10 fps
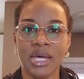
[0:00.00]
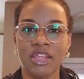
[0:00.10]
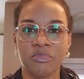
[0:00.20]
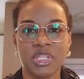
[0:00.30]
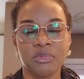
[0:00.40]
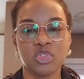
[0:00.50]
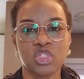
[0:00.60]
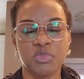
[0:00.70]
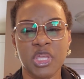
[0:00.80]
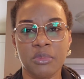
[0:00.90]
and I've been able
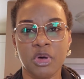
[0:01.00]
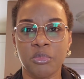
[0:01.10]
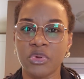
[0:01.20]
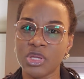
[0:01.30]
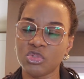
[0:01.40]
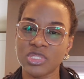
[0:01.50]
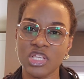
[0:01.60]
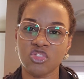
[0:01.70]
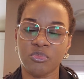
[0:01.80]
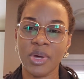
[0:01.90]
to speak about
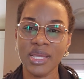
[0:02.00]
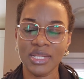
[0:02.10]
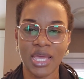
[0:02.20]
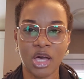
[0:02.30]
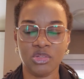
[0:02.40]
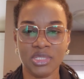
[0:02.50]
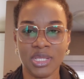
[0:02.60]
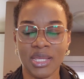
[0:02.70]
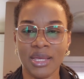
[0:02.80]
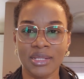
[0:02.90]
prerequisites of buying a house
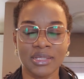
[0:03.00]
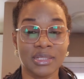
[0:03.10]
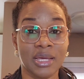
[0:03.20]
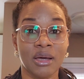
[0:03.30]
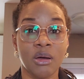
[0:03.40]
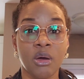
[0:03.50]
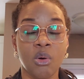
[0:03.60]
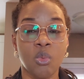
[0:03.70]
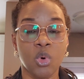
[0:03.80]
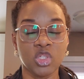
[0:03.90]
in Canada,
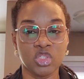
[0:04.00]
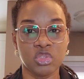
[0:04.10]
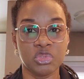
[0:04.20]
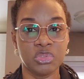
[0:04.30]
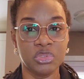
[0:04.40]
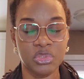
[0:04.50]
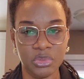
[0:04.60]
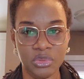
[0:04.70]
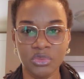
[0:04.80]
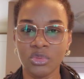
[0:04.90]
what to
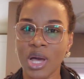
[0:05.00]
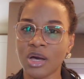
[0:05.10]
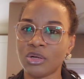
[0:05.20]
do,